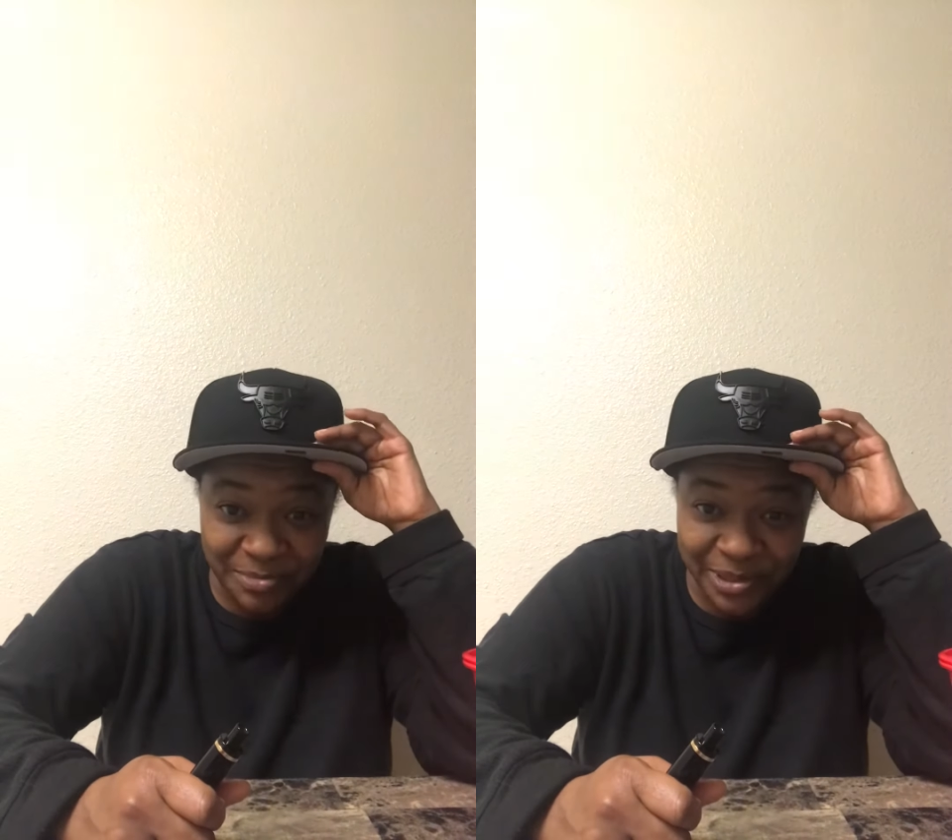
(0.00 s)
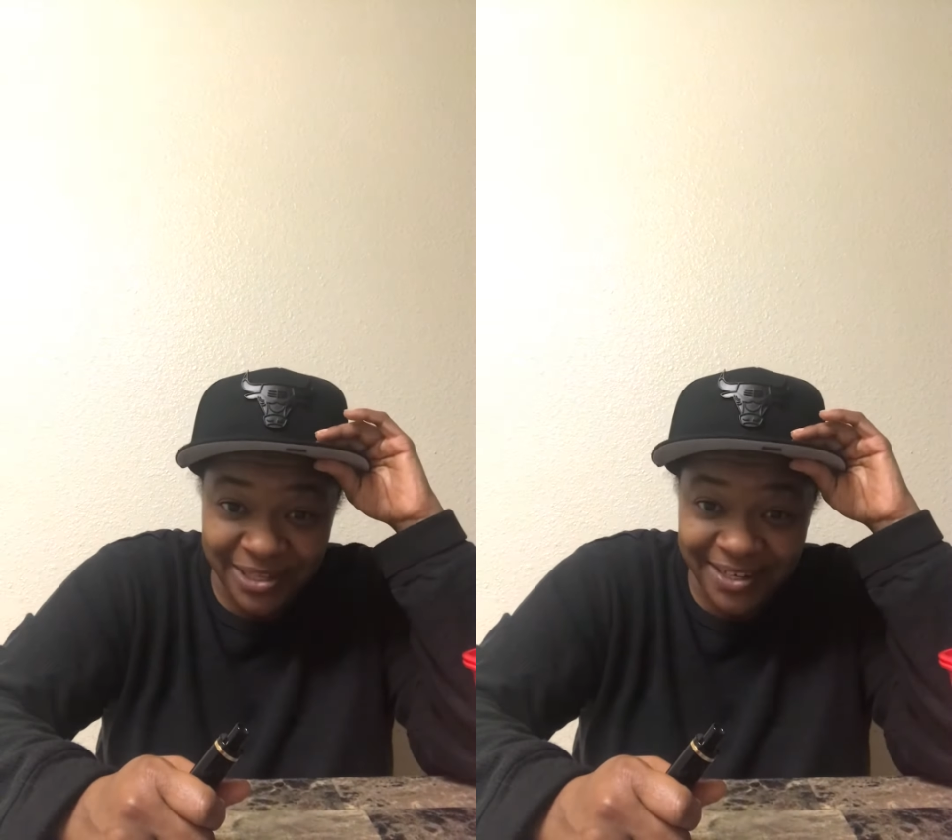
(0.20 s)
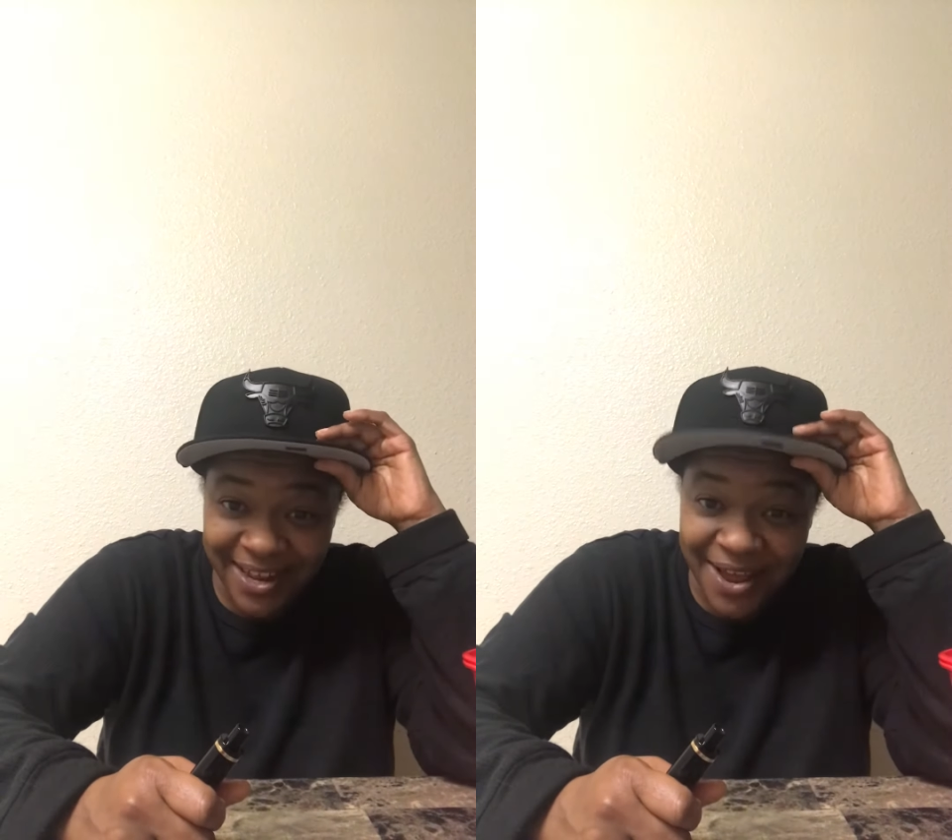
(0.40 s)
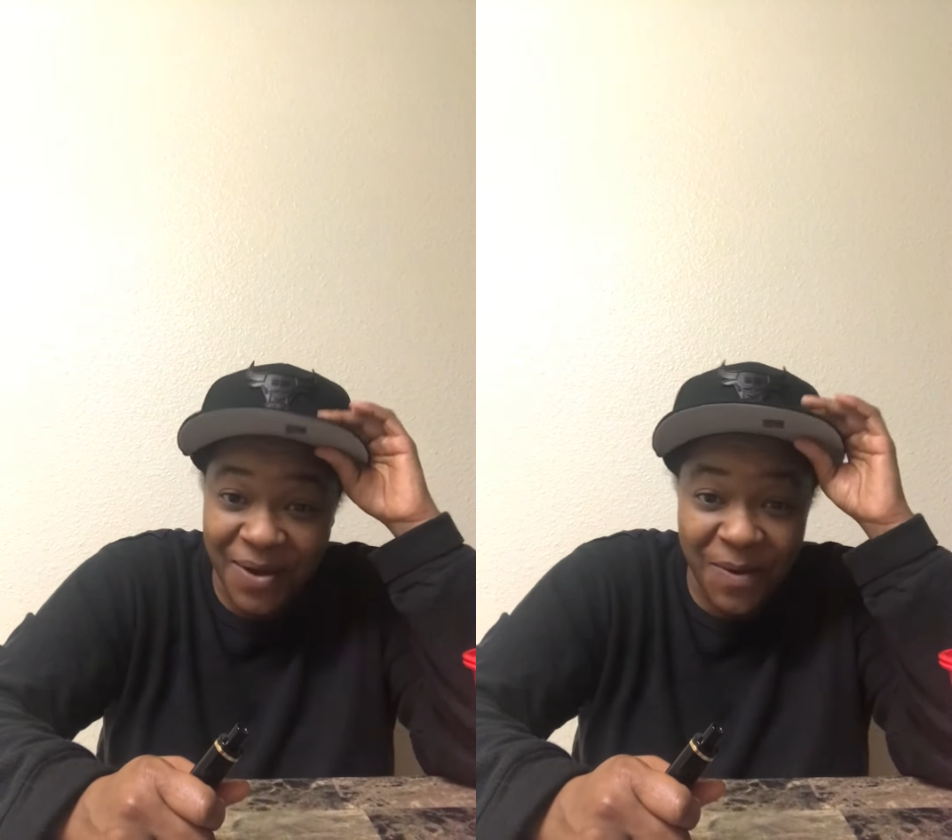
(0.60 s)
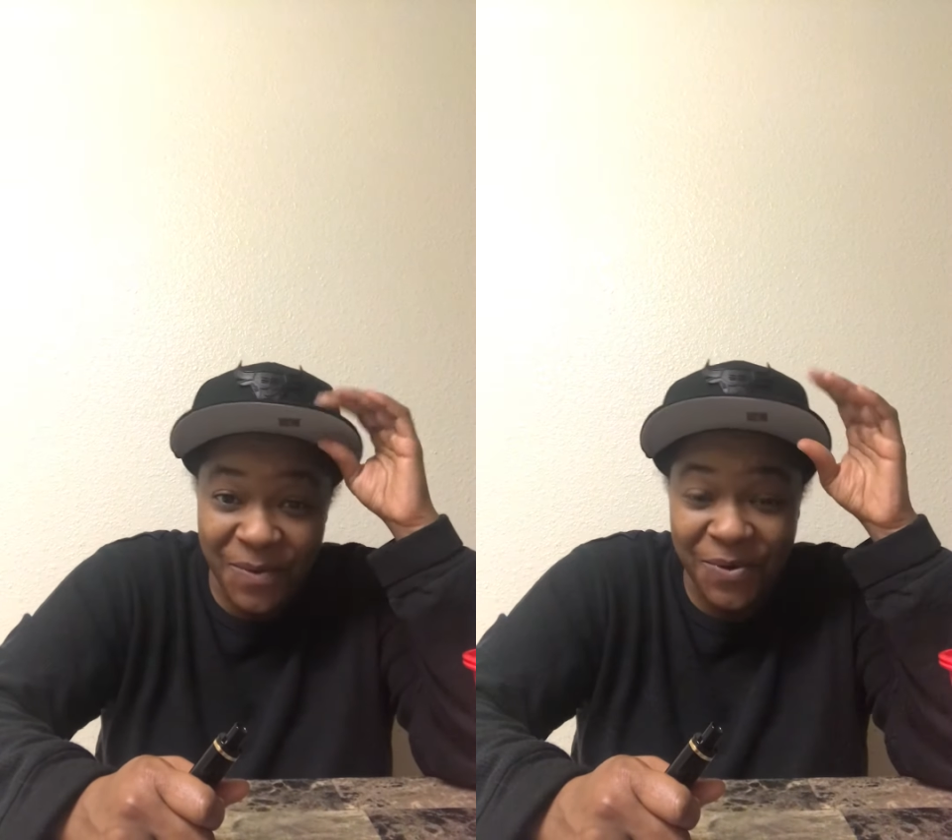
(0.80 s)
but I
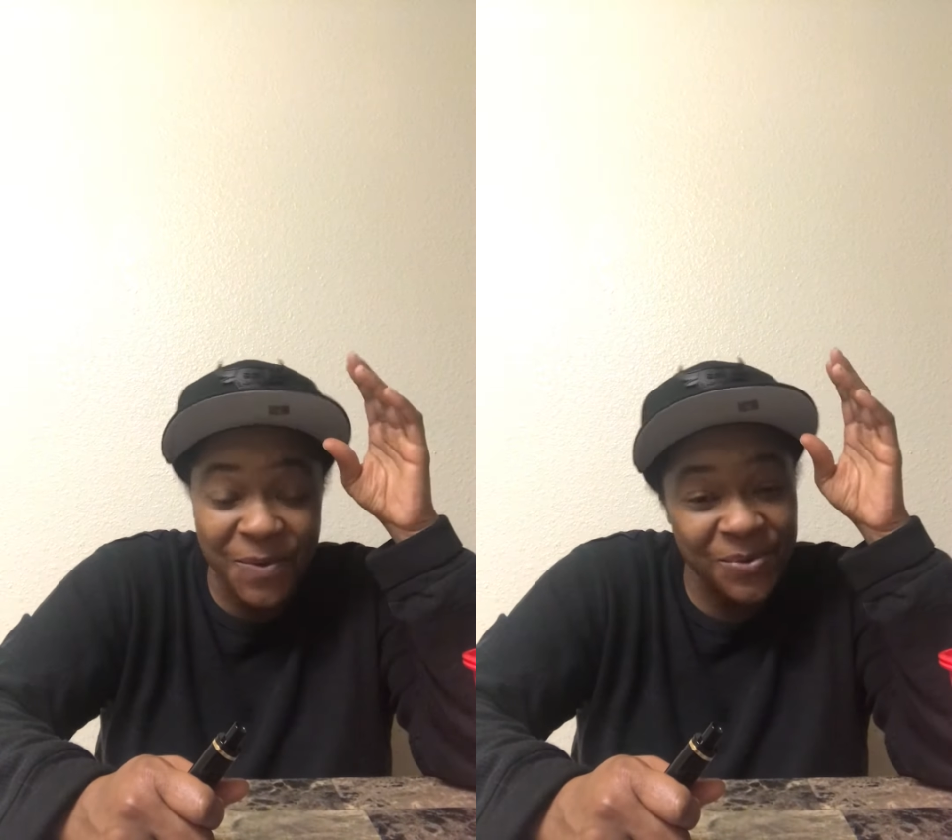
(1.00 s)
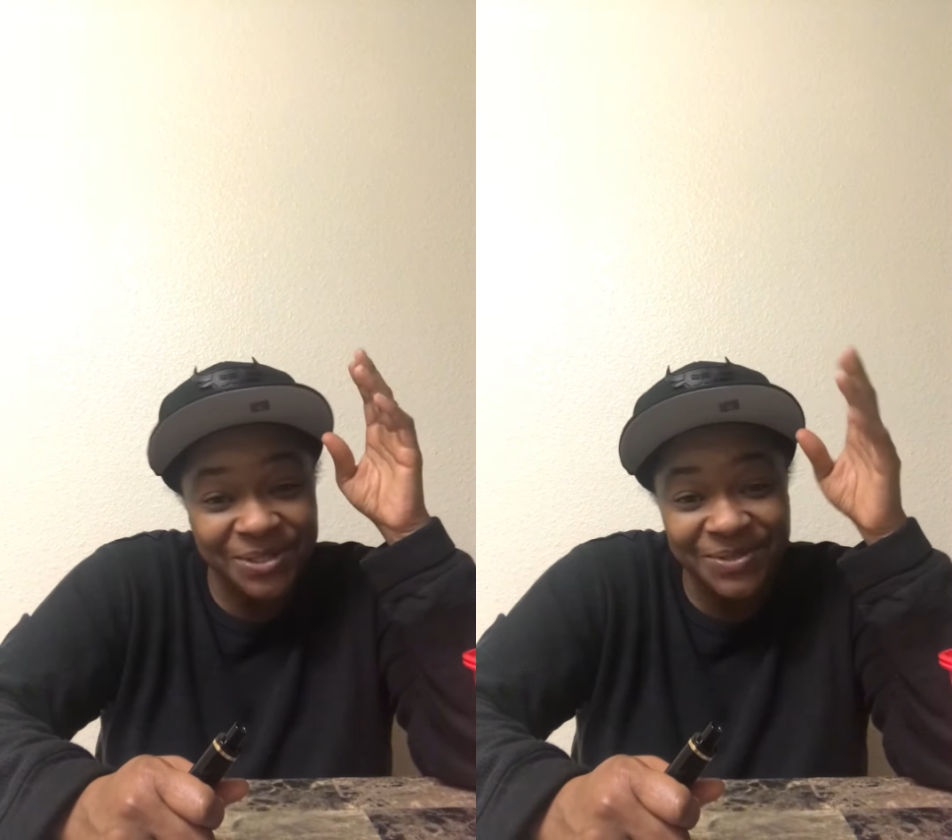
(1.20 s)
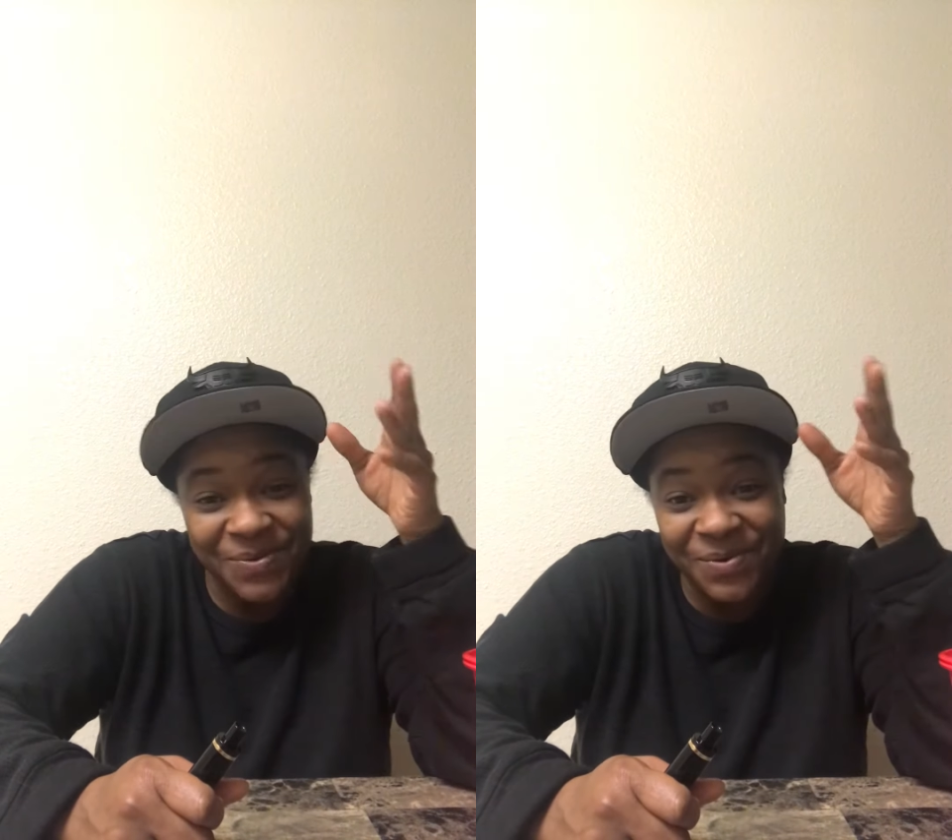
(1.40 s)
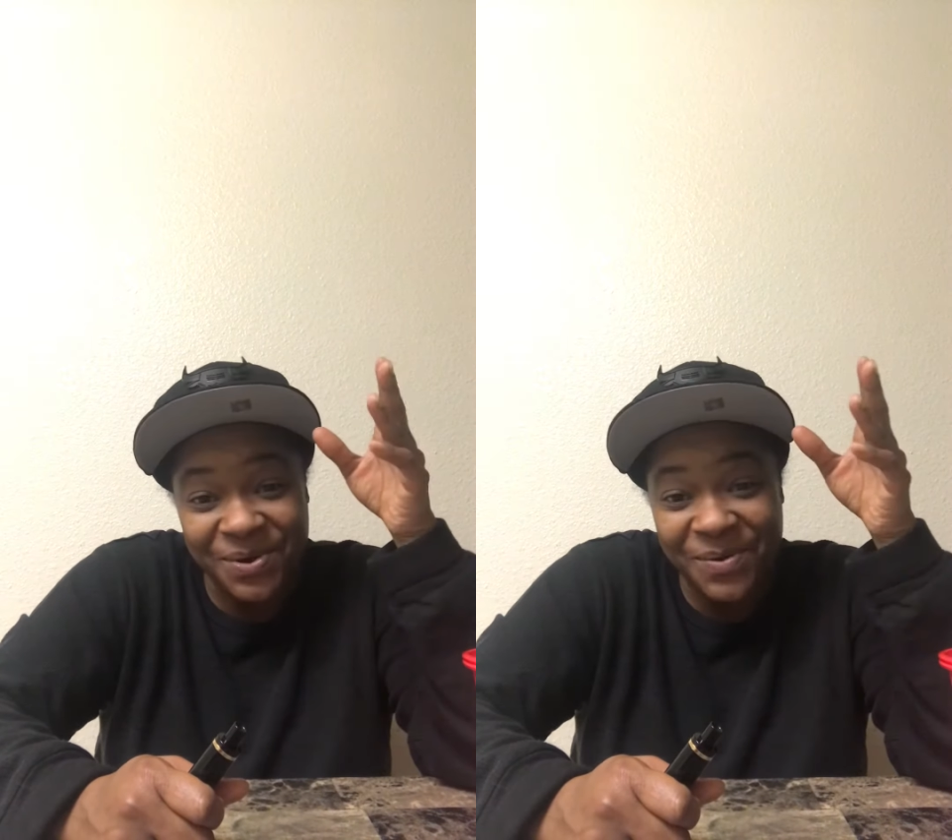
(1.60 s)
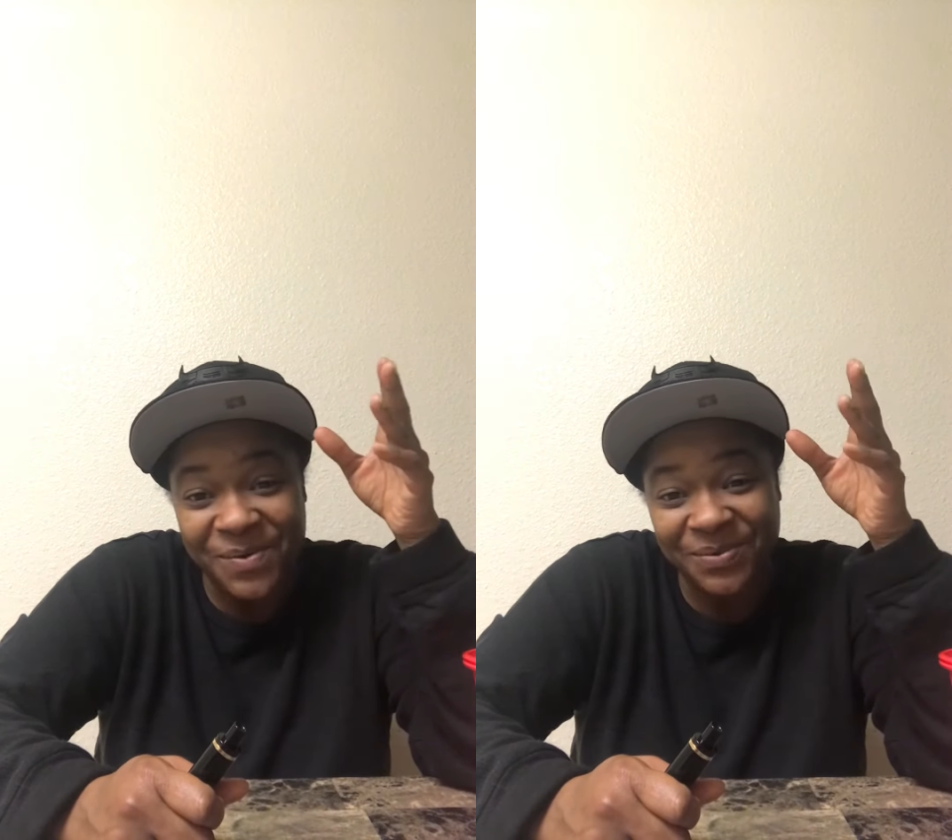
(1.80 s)
don't know what's going
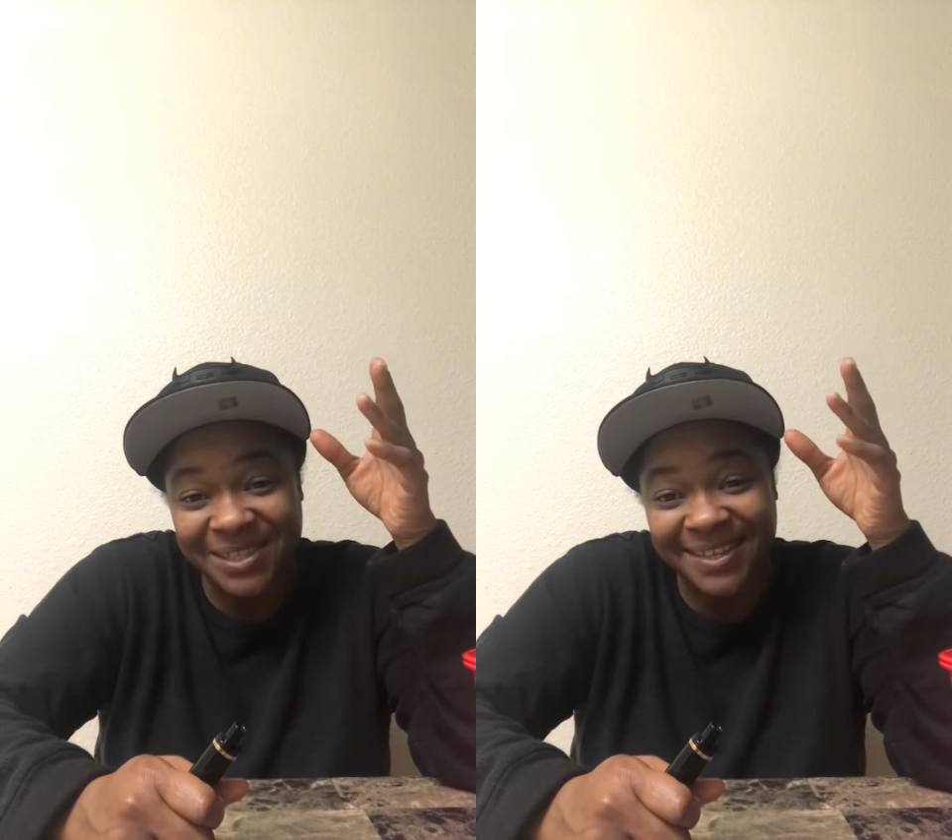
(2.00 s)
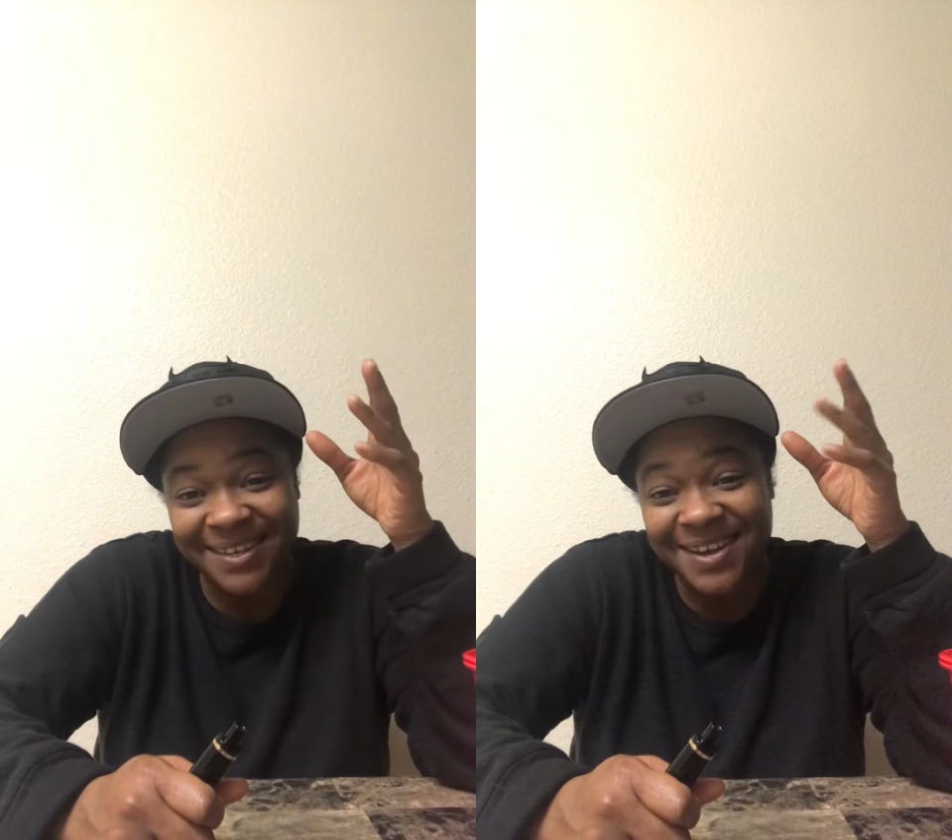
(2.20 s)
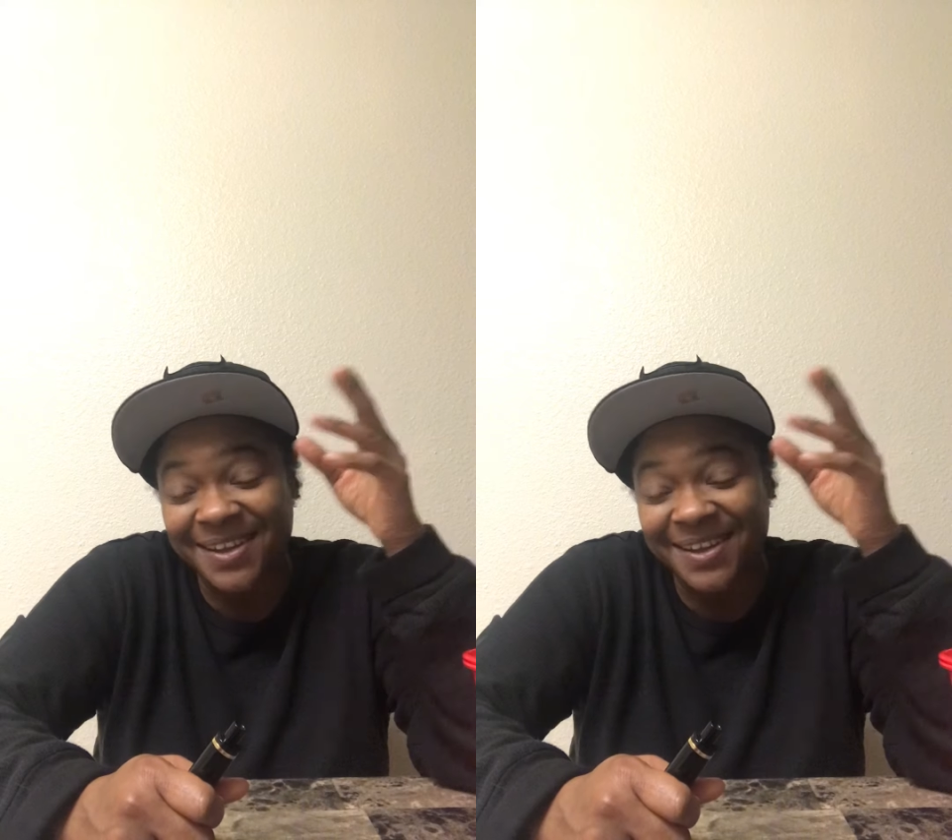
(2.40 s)
on with that.